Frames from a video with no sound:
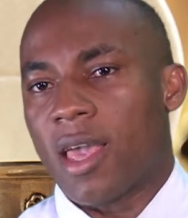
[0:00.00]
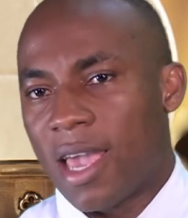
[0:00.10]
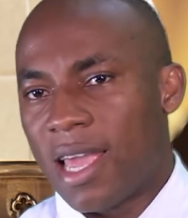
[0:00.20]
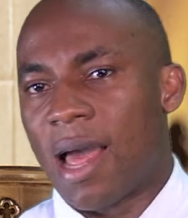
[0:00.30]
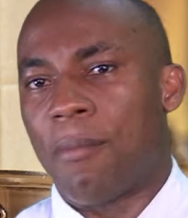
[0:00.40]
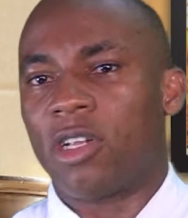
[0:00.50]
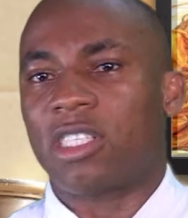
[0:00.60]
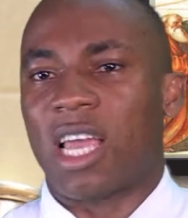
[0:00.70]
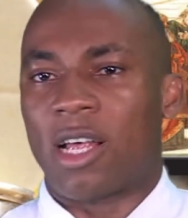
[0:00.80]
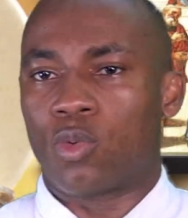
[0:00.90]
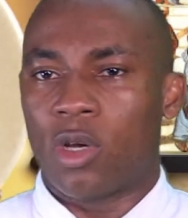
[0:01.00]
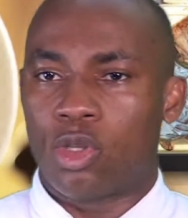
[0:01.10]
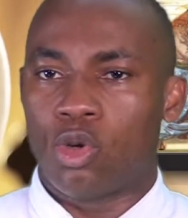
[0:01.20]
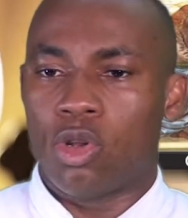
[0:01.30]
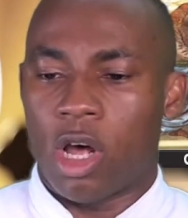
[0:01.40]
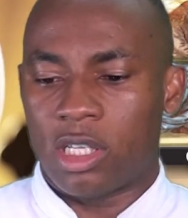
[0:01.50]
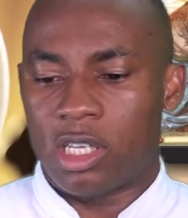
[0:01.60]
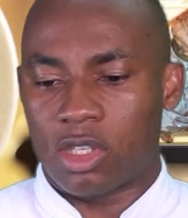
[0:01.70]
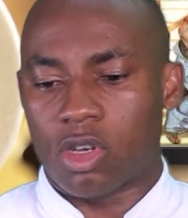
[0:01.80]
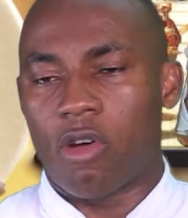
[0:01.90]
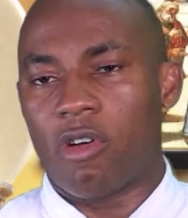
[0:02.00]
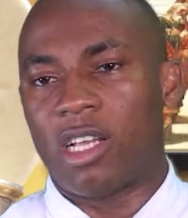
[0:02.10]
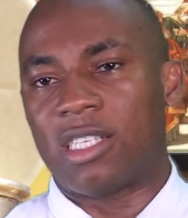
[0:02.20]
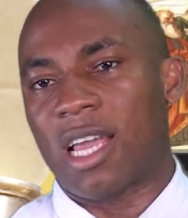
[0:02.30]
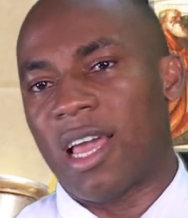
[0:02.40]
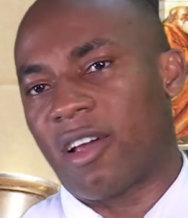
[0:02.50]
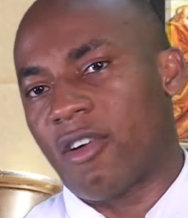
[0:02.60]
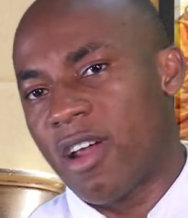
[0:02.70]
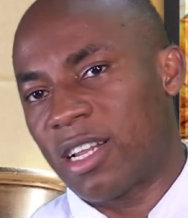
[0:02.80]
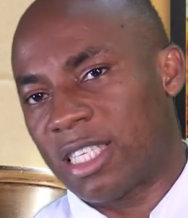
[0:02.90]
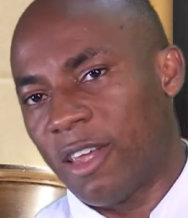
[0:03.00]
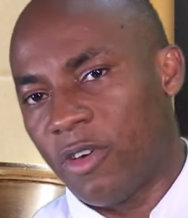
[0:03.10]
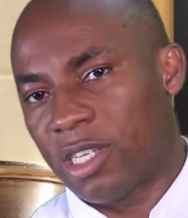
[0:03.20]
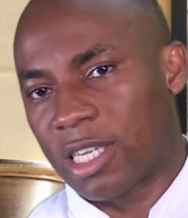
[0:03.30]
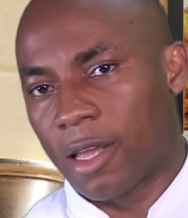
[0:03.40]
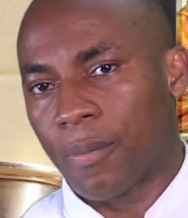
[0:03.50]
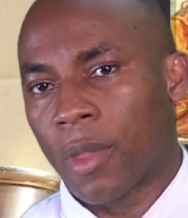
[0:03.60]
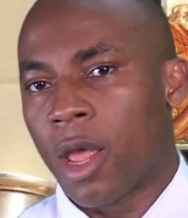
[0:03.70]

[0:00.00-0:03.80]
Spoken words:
inasmuch as we do not discourage creativity,